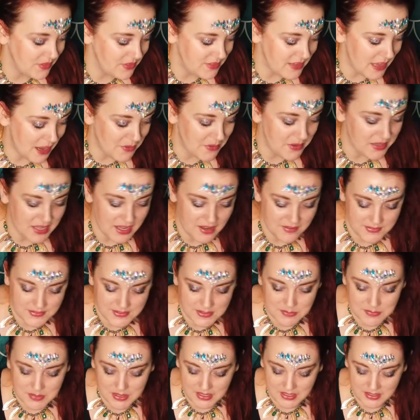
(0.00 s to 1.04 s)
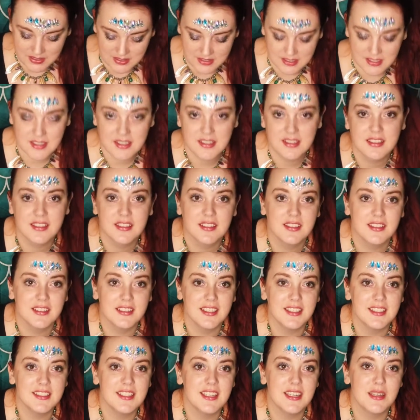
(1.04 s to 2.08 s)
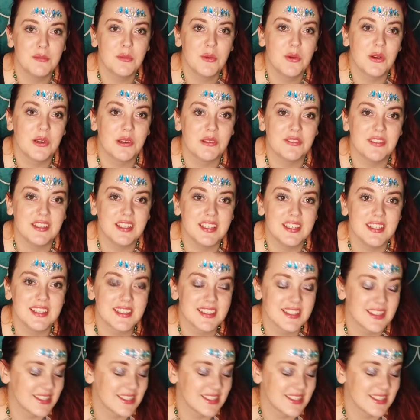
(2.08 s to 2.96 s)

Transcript: now I have to make 19 more of these.